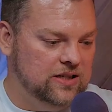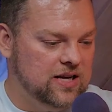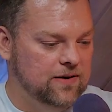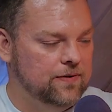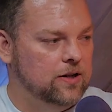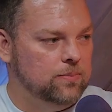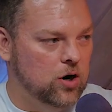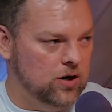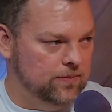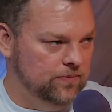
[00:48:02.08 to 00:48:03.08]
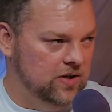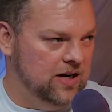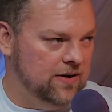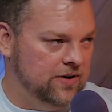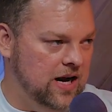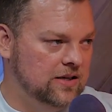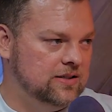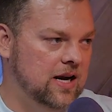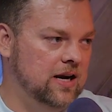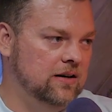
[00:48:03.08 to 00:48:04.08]
kind of fell apart in
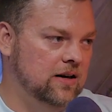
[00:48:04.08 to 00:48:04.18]
Afghanistan,